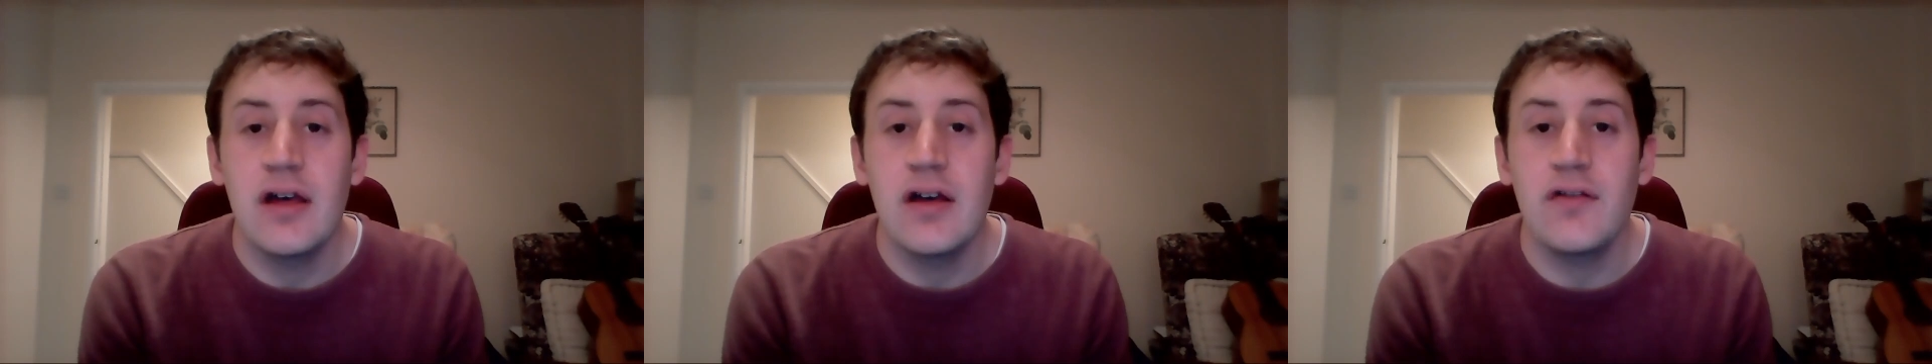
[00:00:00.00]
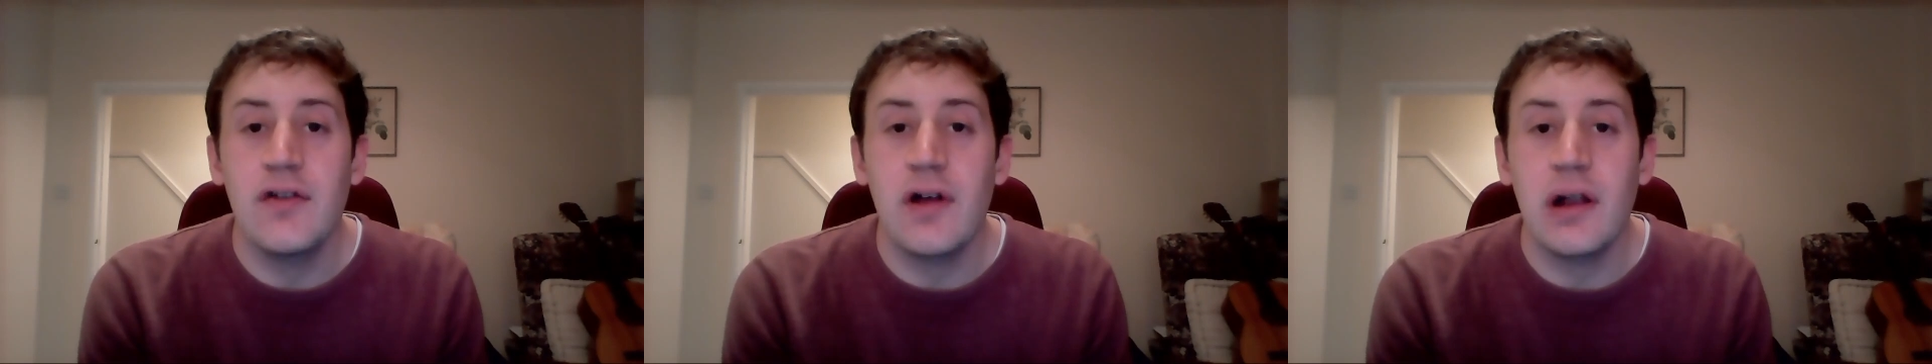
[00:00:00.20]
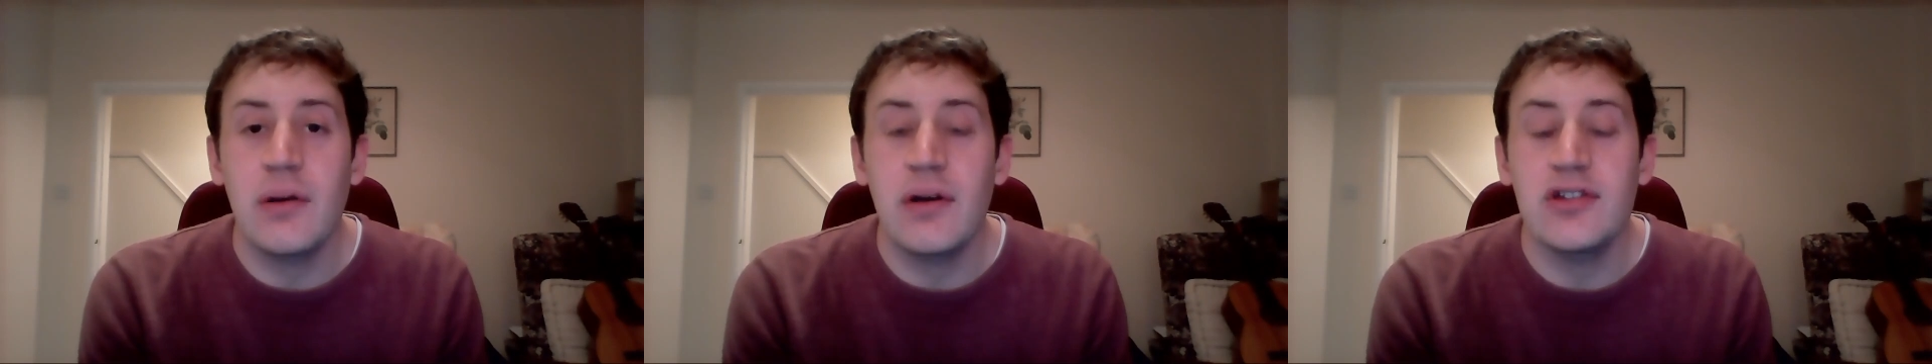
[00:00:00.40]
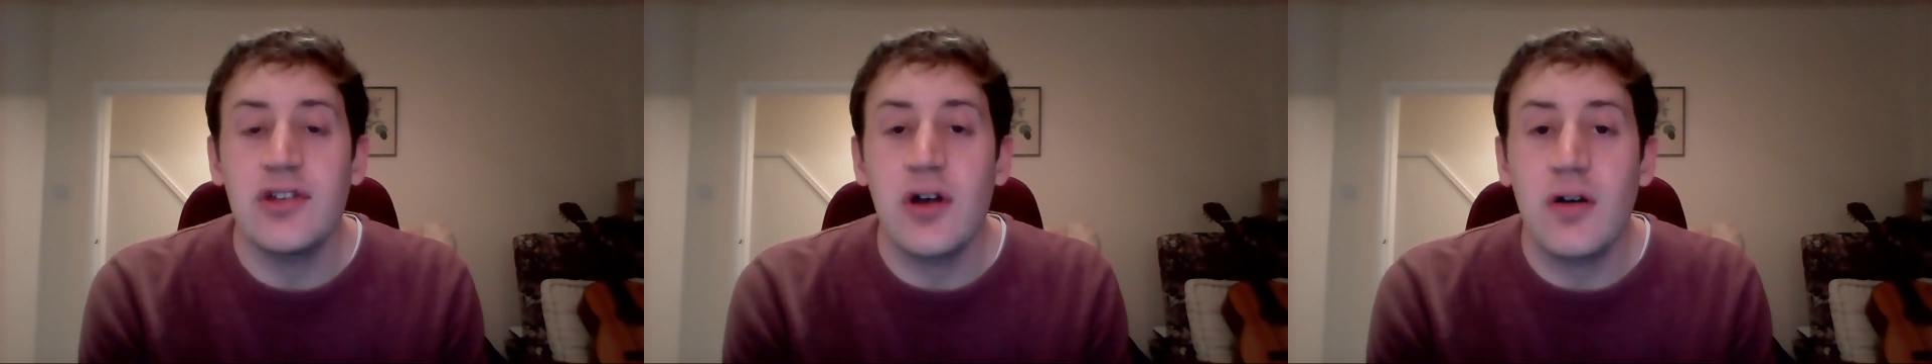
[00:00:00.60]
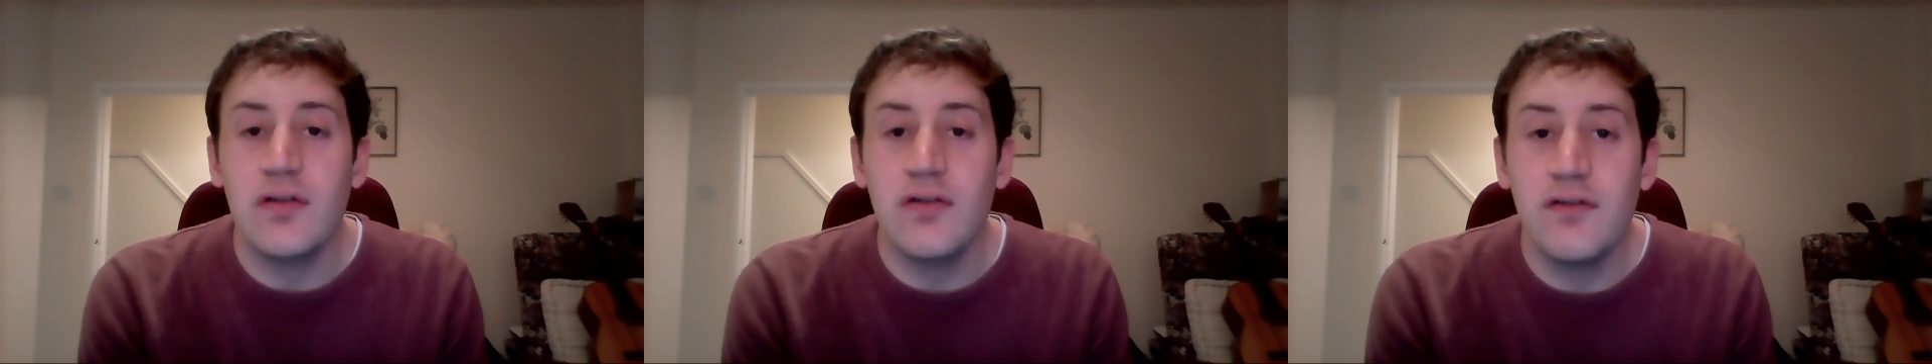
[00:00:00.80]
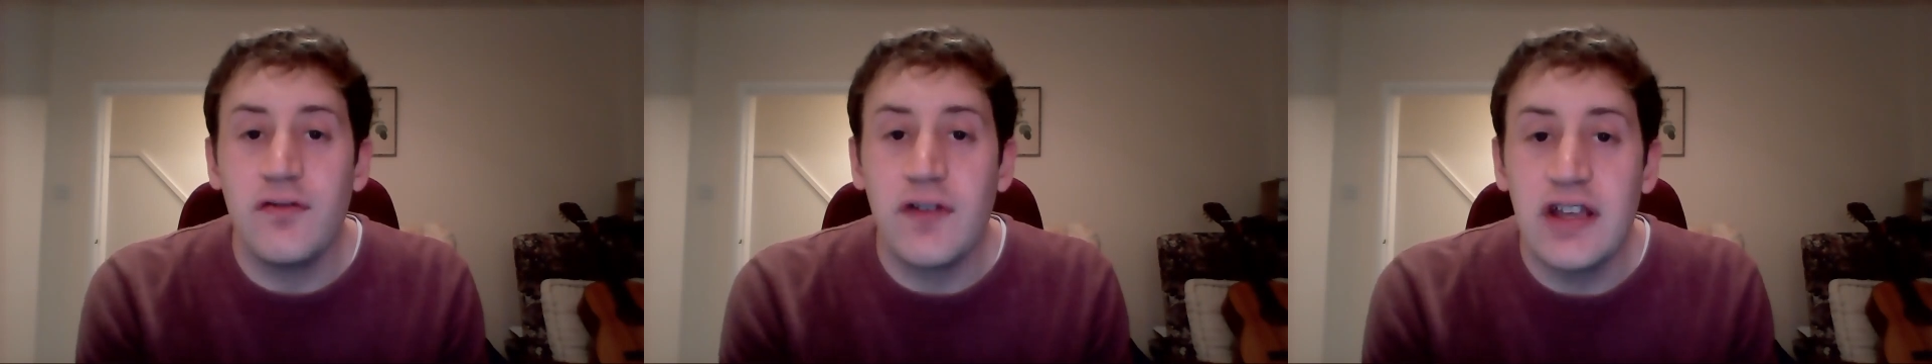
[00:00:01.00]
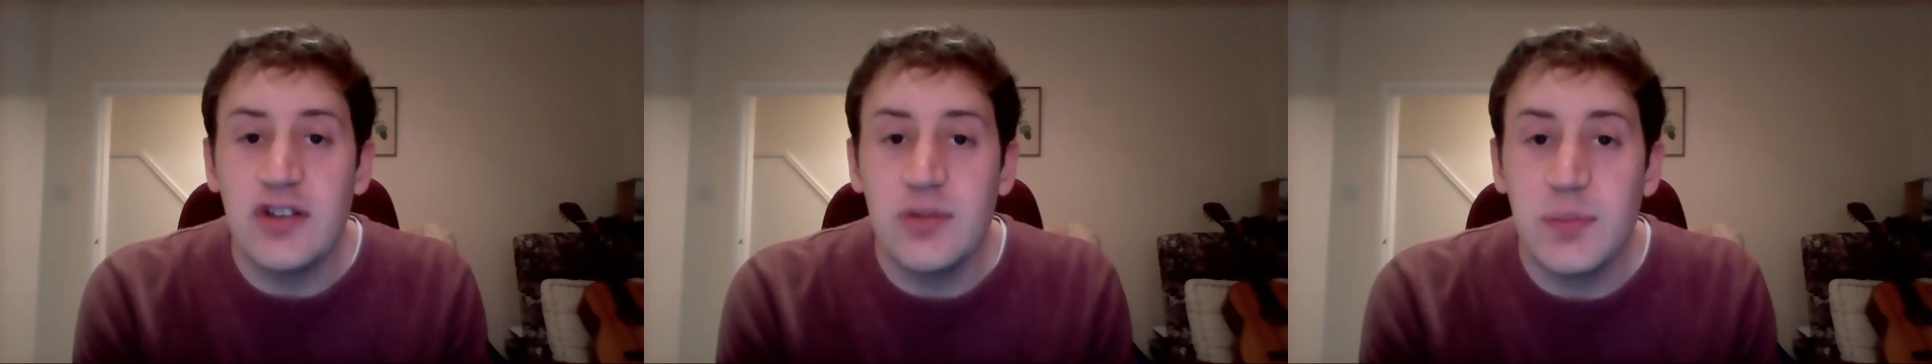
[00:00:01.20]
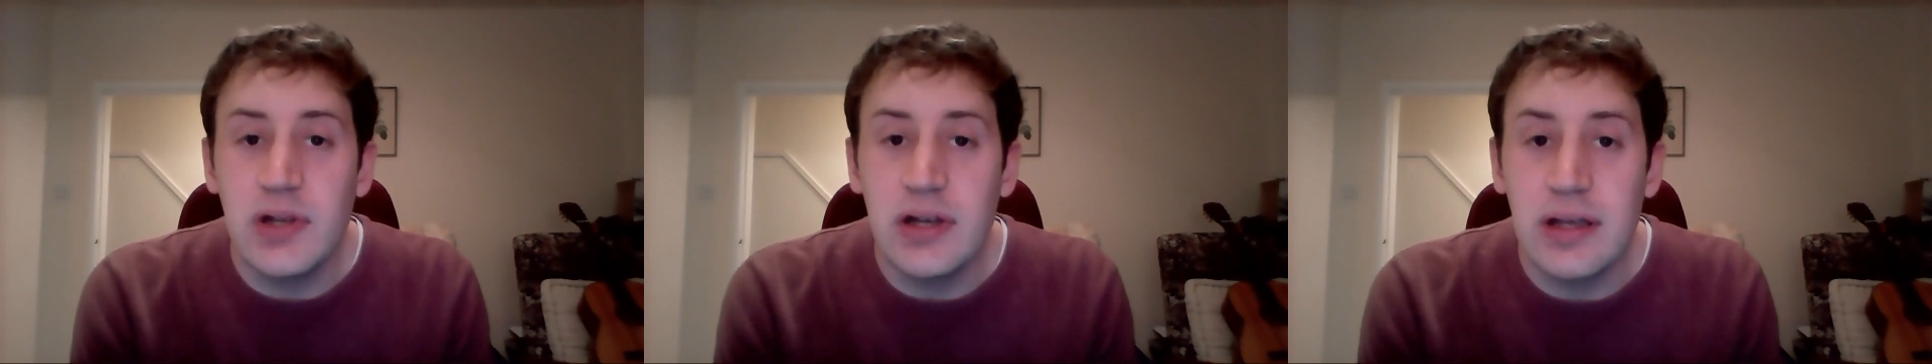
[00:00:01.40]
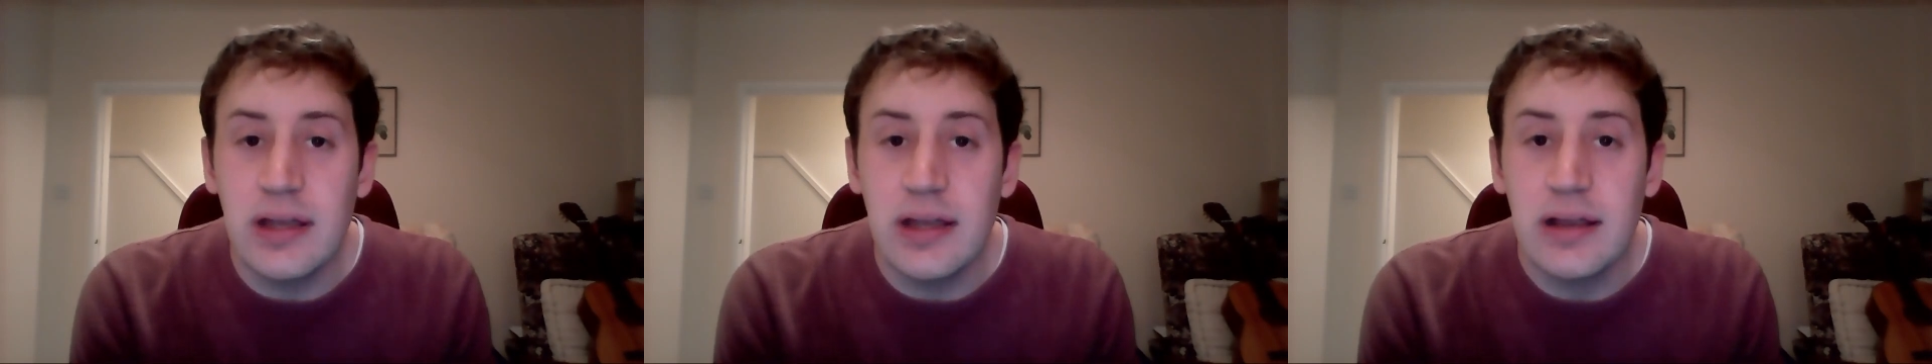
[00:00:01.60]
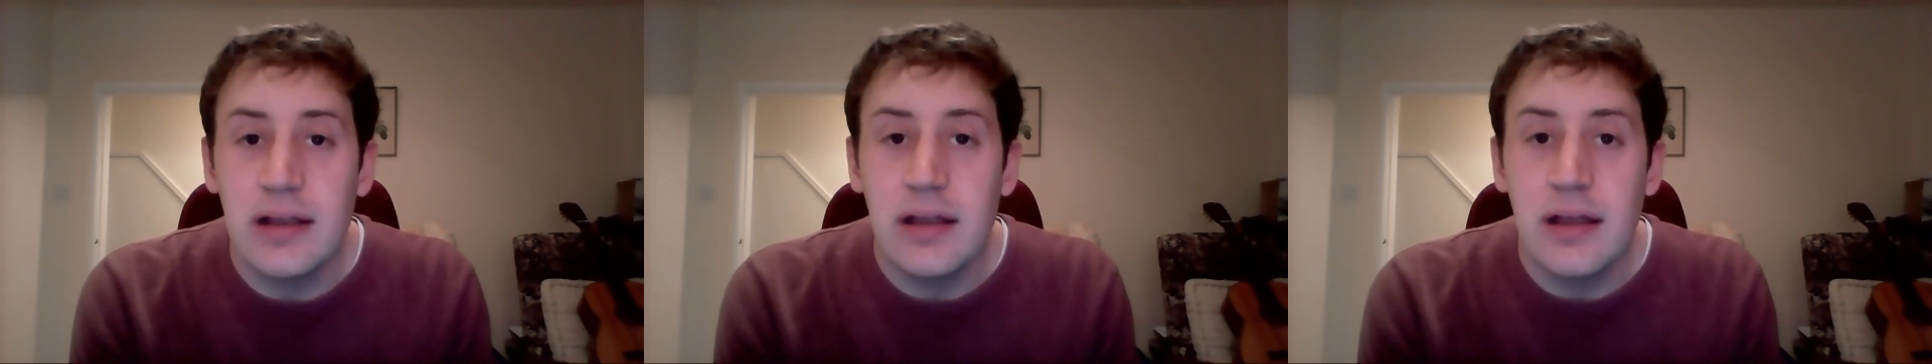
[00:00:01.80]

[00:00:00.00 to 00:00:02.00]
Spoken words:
Follow us on Facebook,